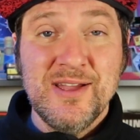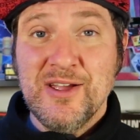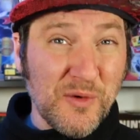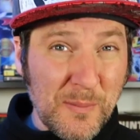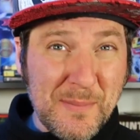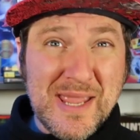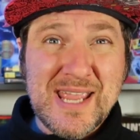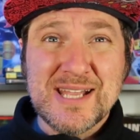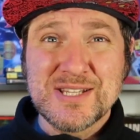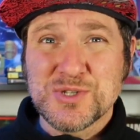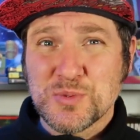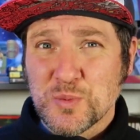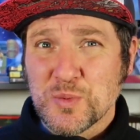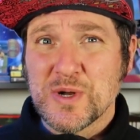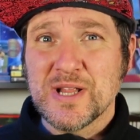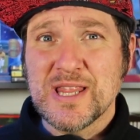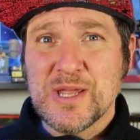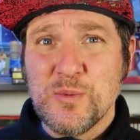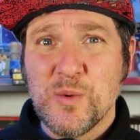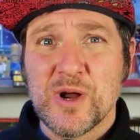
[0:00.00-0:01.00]
For me, it's
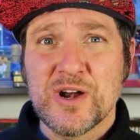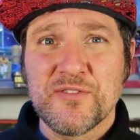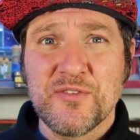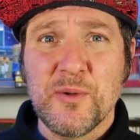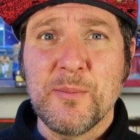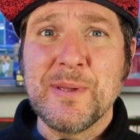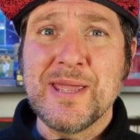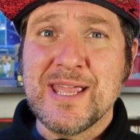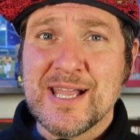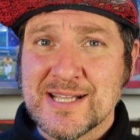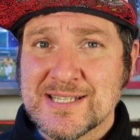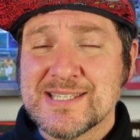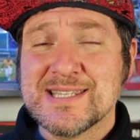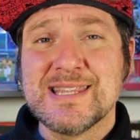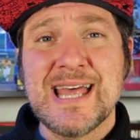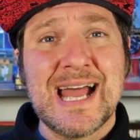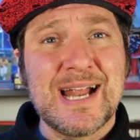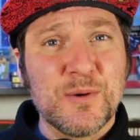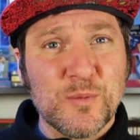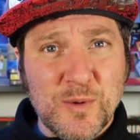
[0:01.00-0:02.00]
really wonderful because
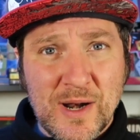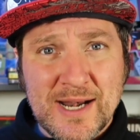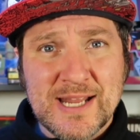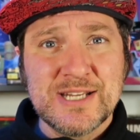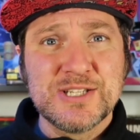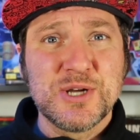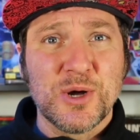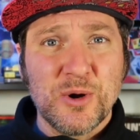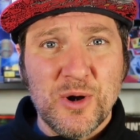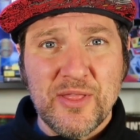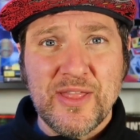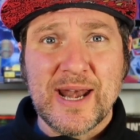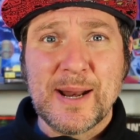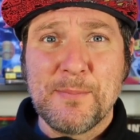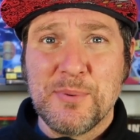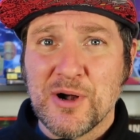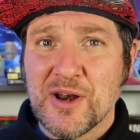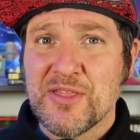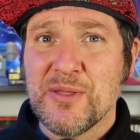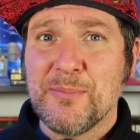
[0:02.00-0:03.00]
that running total that I
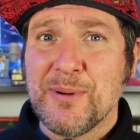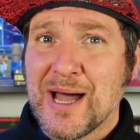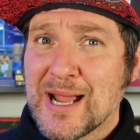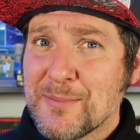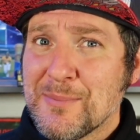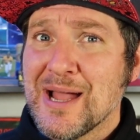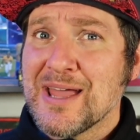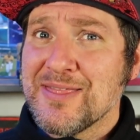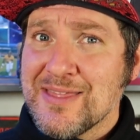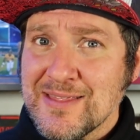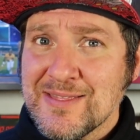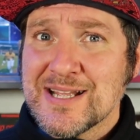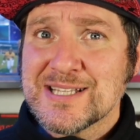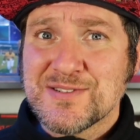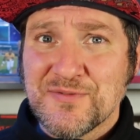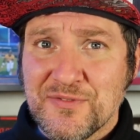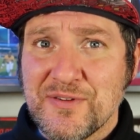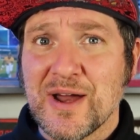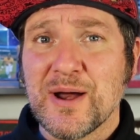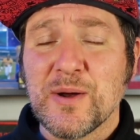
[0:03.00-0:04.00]
put at the bottom, I think that's
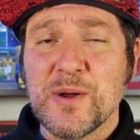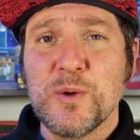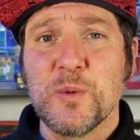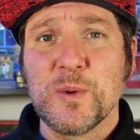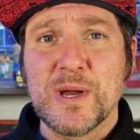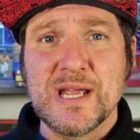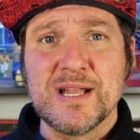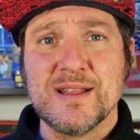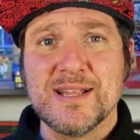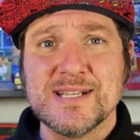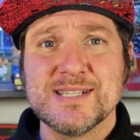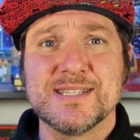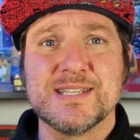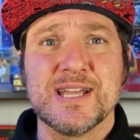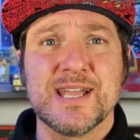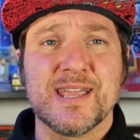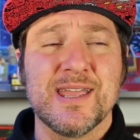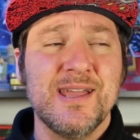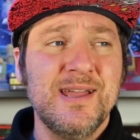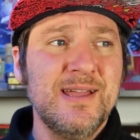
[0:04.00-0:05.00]
very
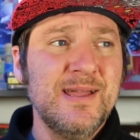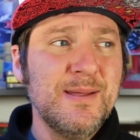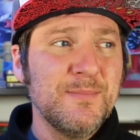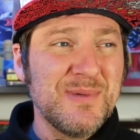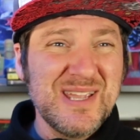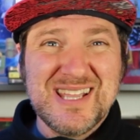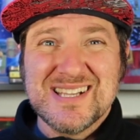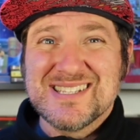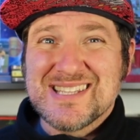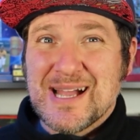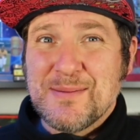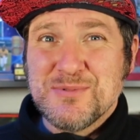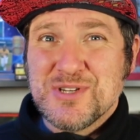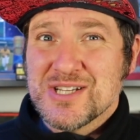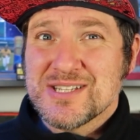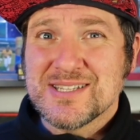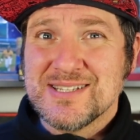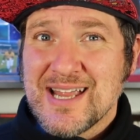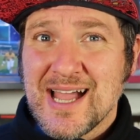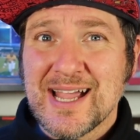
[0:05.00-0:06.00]
realistic, because I'm
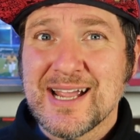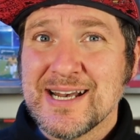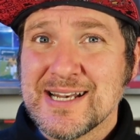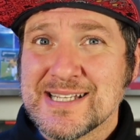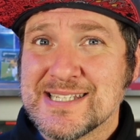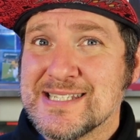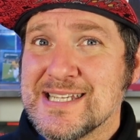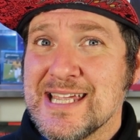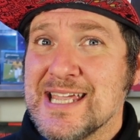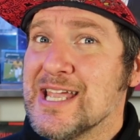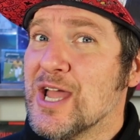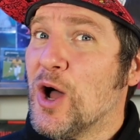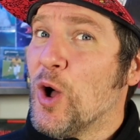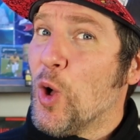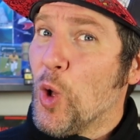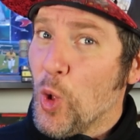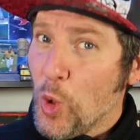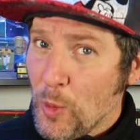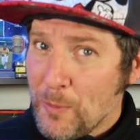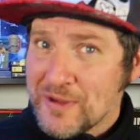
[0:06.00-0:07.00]
just not gonna see a
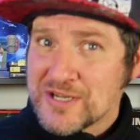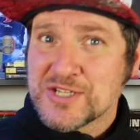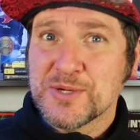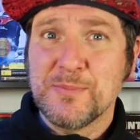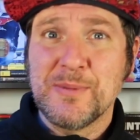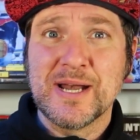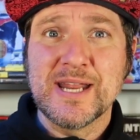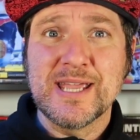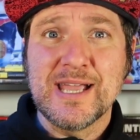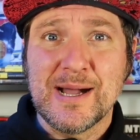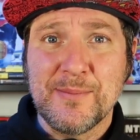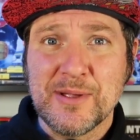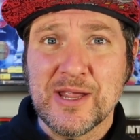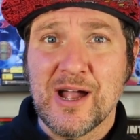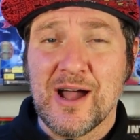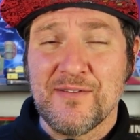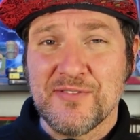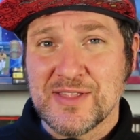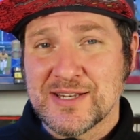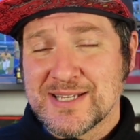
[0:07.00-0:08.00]
whole bunch of money coming
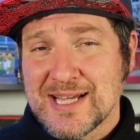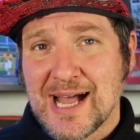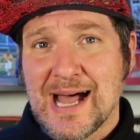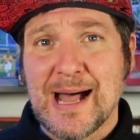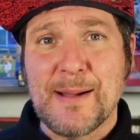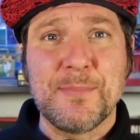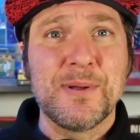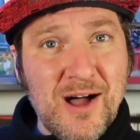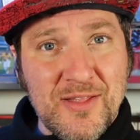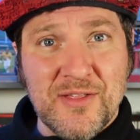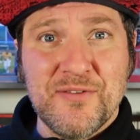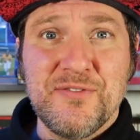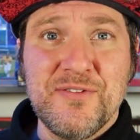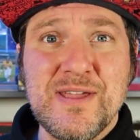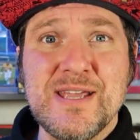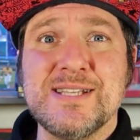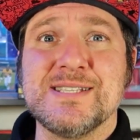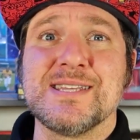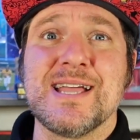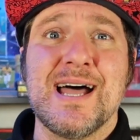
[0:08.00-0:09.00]
off the top on the
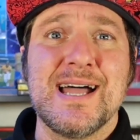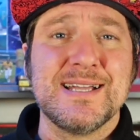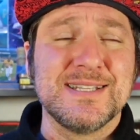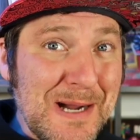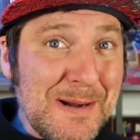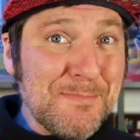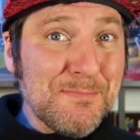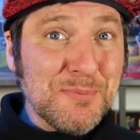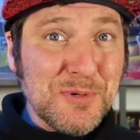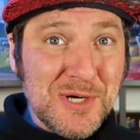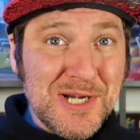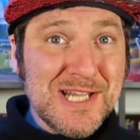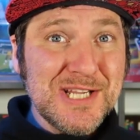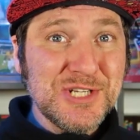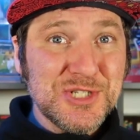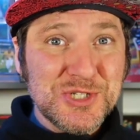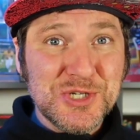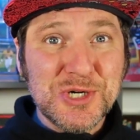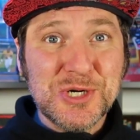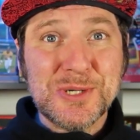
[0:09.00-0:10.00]
fee side. I'm pretty
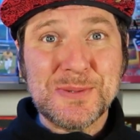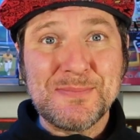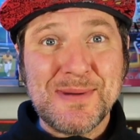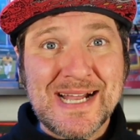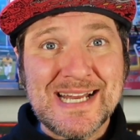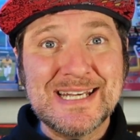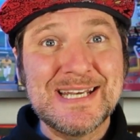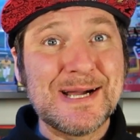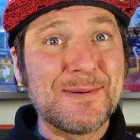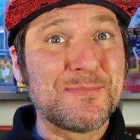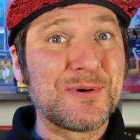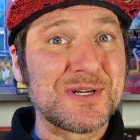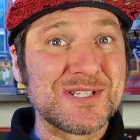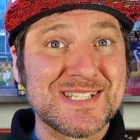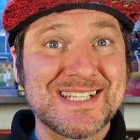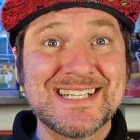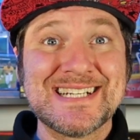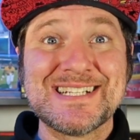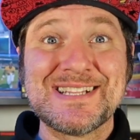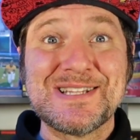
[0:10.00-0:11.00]
sure my number is
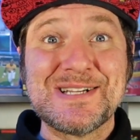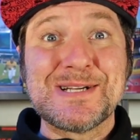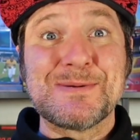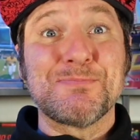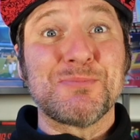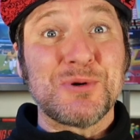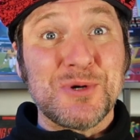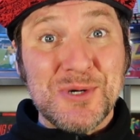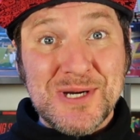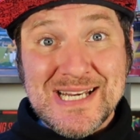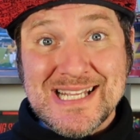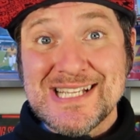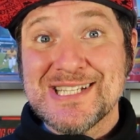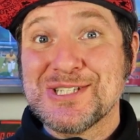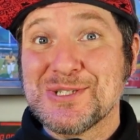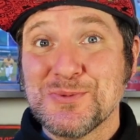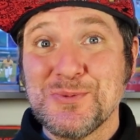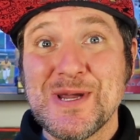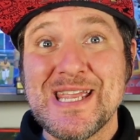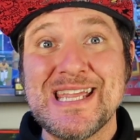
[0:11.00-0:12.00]
gonna look pretty
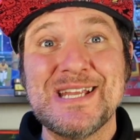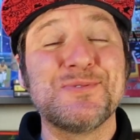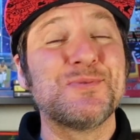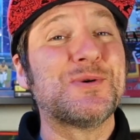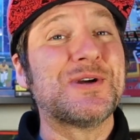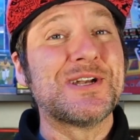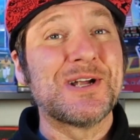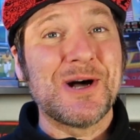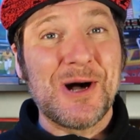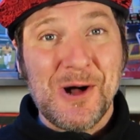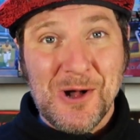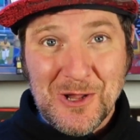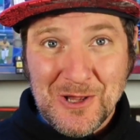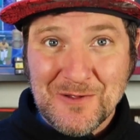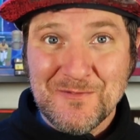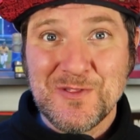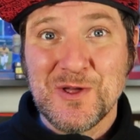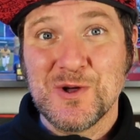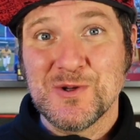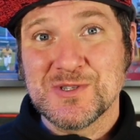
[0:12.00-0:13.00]
sweet when all
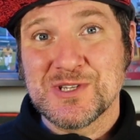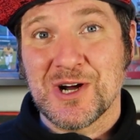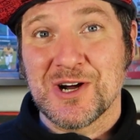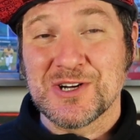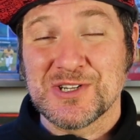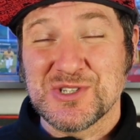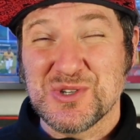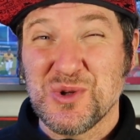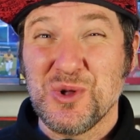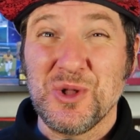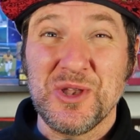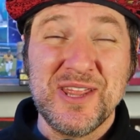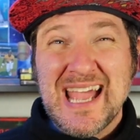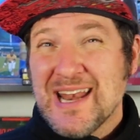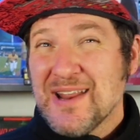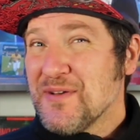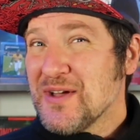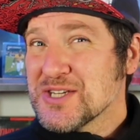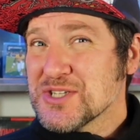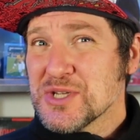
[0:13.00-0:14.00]
of those are sold, and
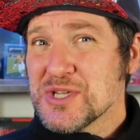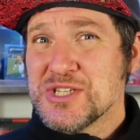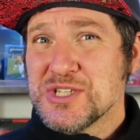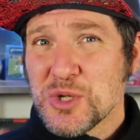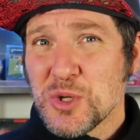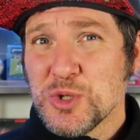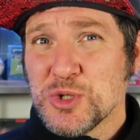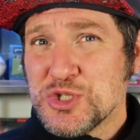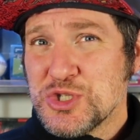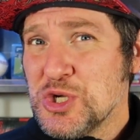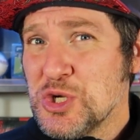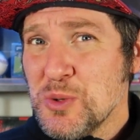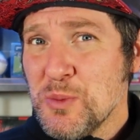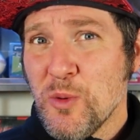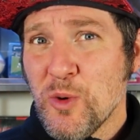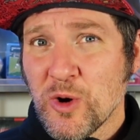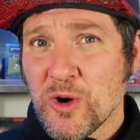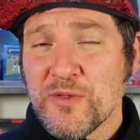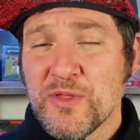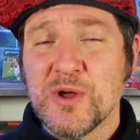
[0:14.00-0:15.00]
I've actually sold 2
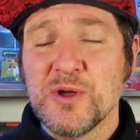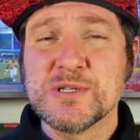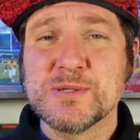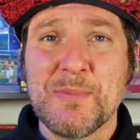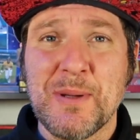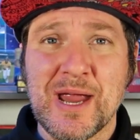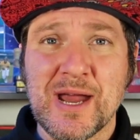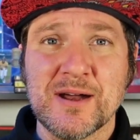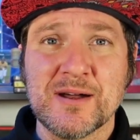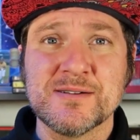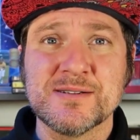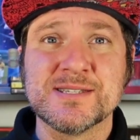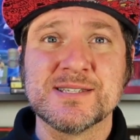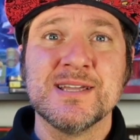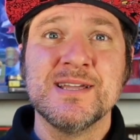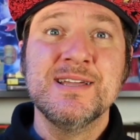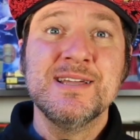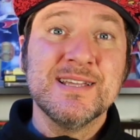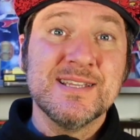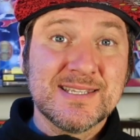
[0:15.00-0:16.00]
more of those pairs
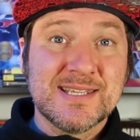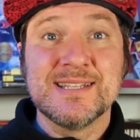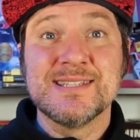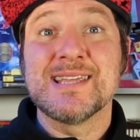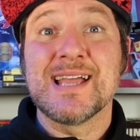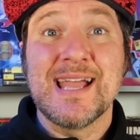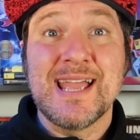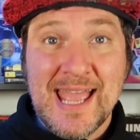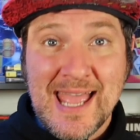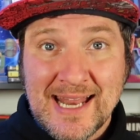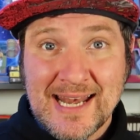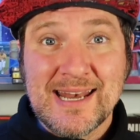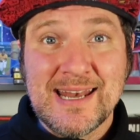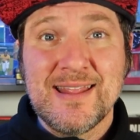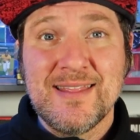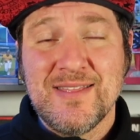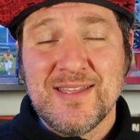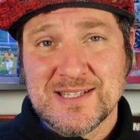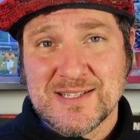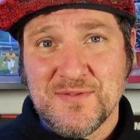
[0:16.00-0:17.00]
since I
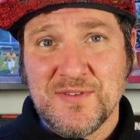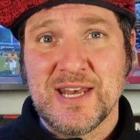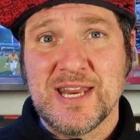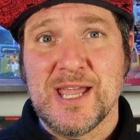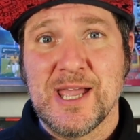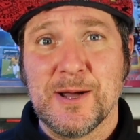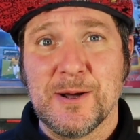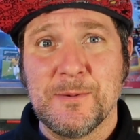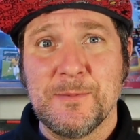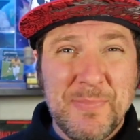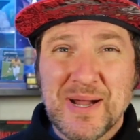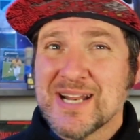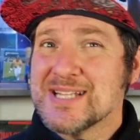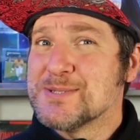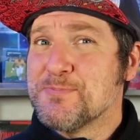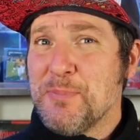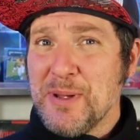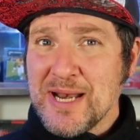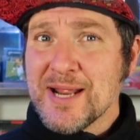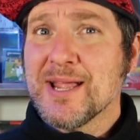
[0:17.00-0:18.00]
edited this video. But
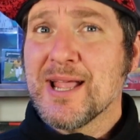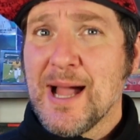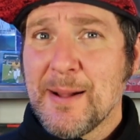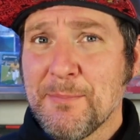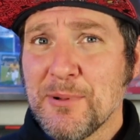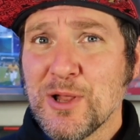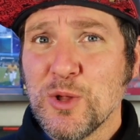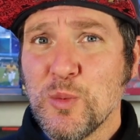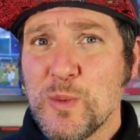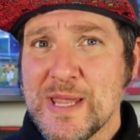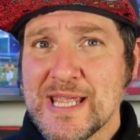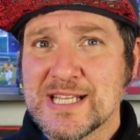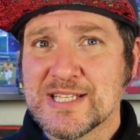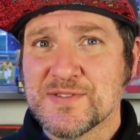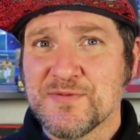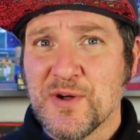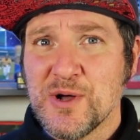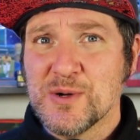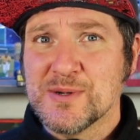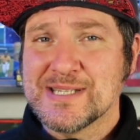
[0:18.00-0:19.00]
it's been a couple of weeks,
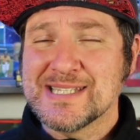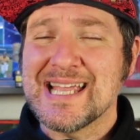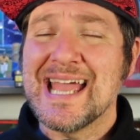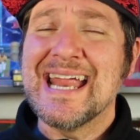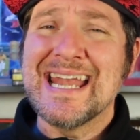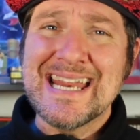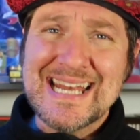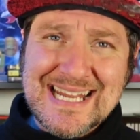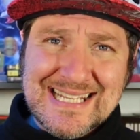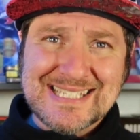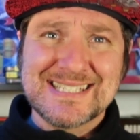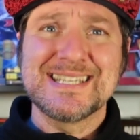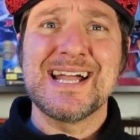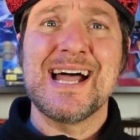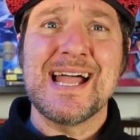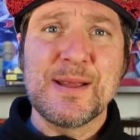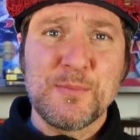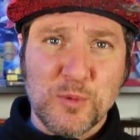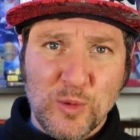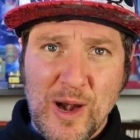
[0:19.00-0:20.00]
folks, and it is
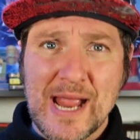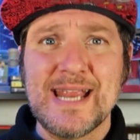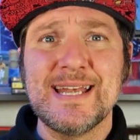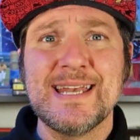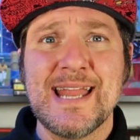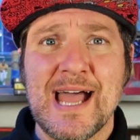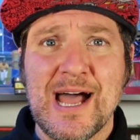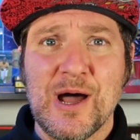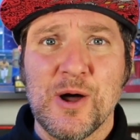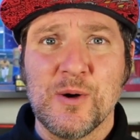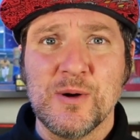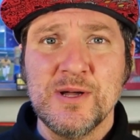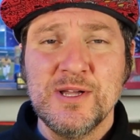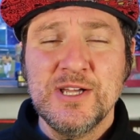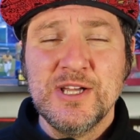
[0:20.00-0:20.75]
time right now